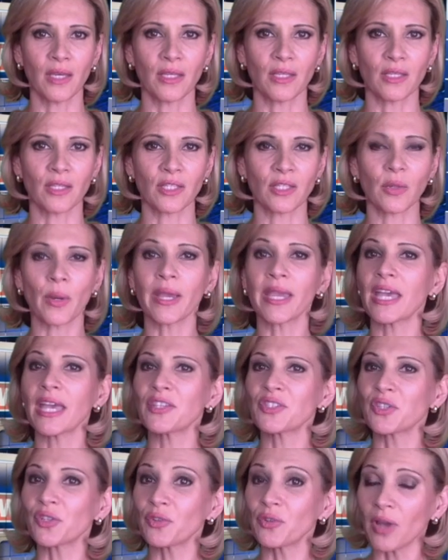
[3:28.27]
So I
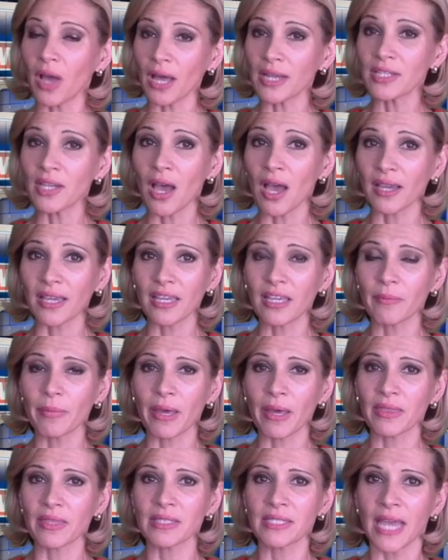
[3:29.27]
guess you're not talking
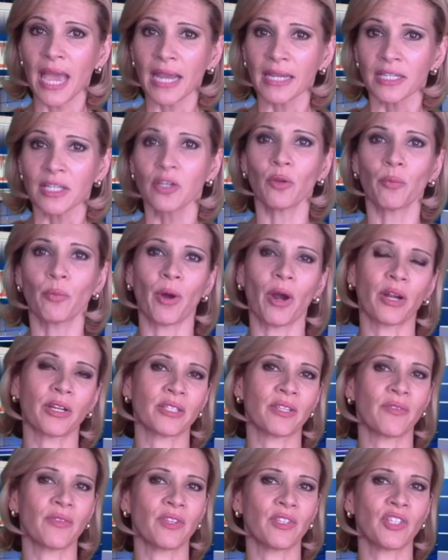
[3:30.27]
about the technical
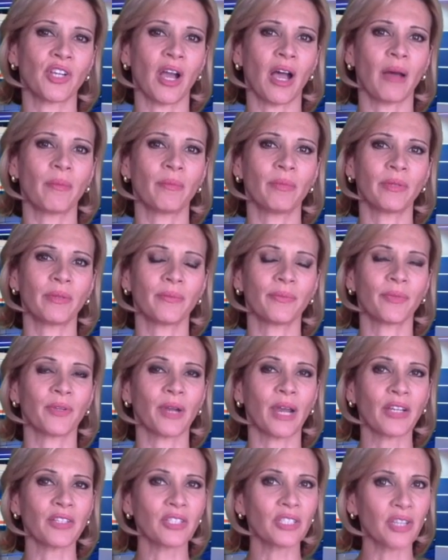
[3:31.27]
parts of the job. You're
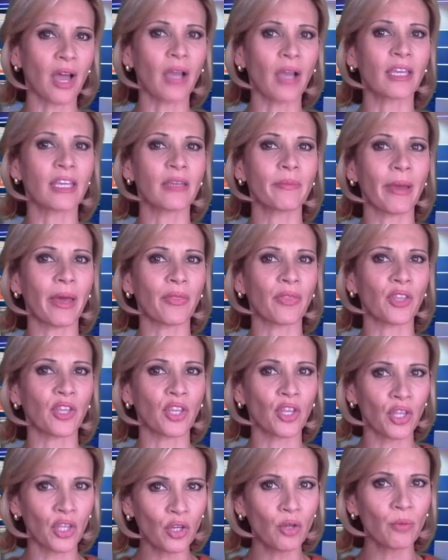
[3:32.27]
actually talking about the
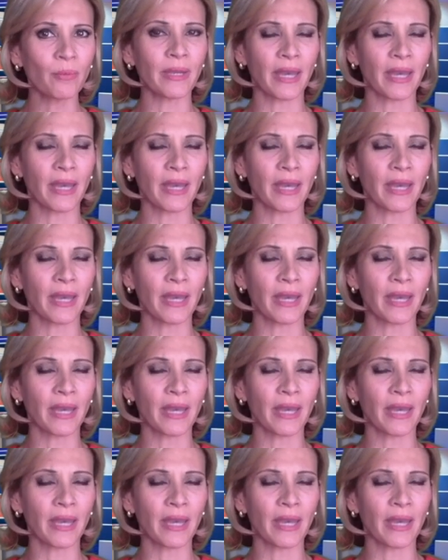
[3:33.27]
human